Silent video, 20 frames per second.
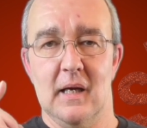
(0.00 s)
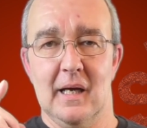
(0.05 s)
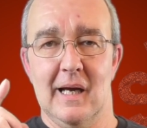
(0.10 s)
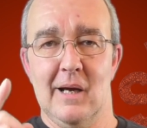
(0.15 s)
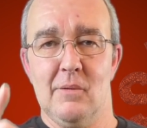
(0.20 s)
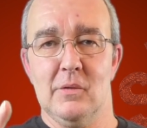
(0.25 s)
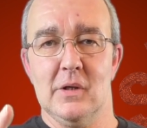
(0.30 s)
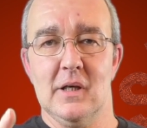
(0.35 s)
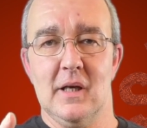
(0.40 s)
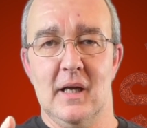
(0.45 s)

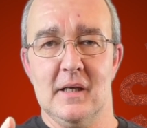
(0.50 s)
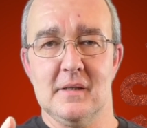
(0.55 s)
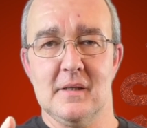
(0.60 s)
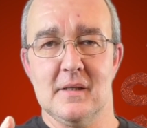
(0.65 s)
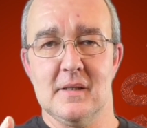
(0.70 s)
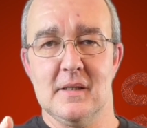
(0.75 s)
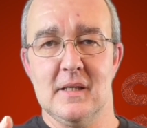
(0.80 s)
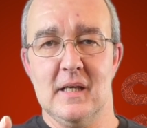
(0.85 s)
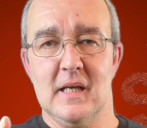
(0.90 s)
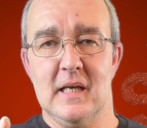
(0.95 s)
I would like
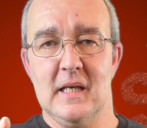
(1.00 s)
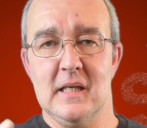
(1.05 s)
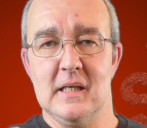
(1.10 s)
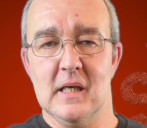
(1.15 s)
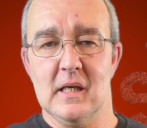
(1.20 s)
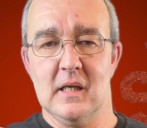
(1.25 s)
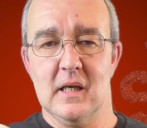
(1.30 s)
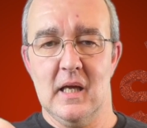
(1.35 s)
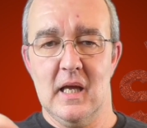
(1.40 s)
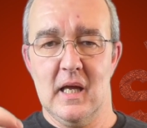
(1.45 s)
to
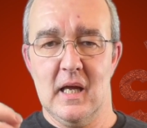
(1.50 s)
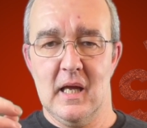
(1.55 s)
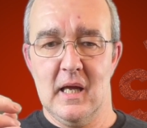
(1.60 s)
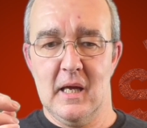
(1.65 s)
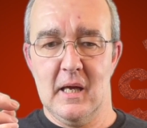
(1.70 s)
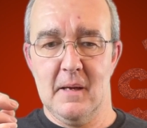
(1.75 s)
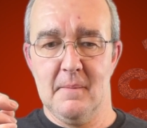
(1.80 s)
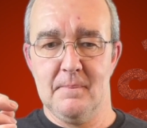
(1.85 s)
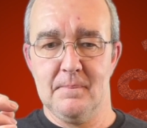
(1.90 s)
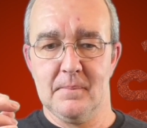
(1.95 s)
see
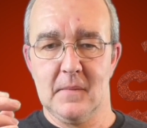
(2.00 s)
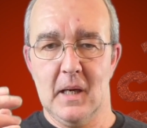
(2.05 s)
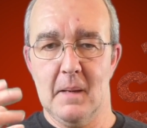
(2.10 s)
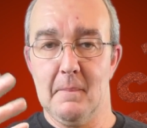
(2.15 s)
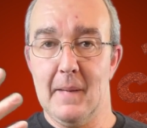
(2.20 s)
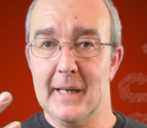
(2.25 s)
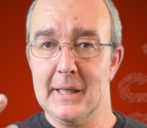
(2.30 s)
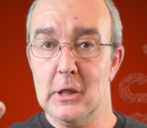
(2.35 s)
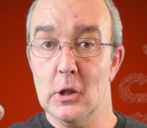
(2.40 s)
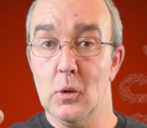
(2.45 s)
a
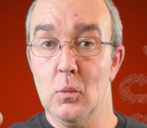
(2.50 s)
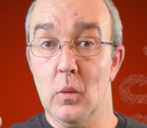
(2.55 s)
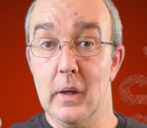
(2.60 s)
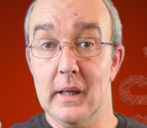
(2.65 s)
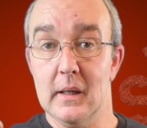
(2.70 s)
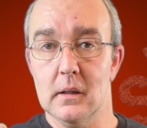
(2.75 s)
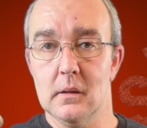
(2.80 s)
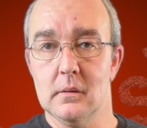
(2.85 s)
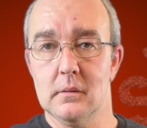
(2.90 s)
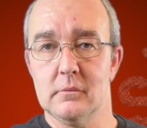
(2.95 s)
manual
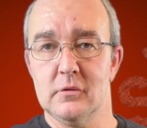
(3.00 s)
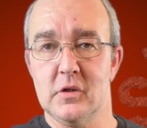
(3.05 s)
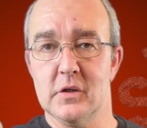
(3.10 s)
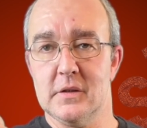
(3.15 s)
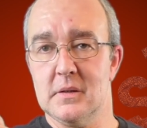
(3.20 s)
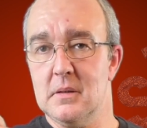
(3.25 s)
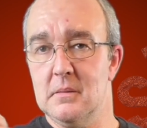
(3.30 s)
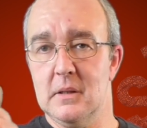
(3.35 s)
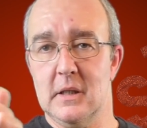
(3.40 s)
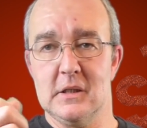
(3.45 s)
wheel,
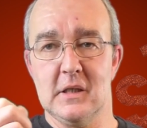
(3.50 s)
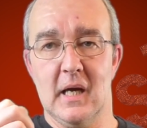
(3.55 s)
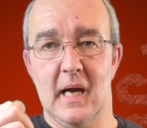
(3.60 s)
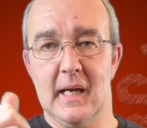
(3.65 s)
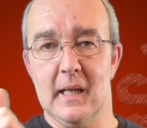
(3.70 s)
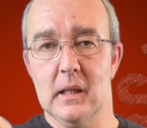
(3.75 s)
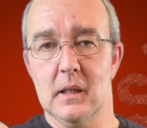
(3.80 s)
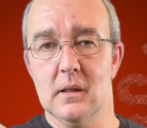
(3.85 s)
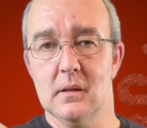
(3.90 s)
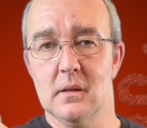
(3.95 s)
just a
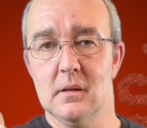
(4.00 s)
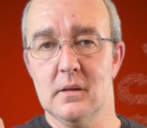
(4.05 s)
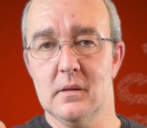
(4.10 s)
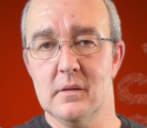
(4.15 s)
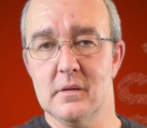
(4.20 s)
dial,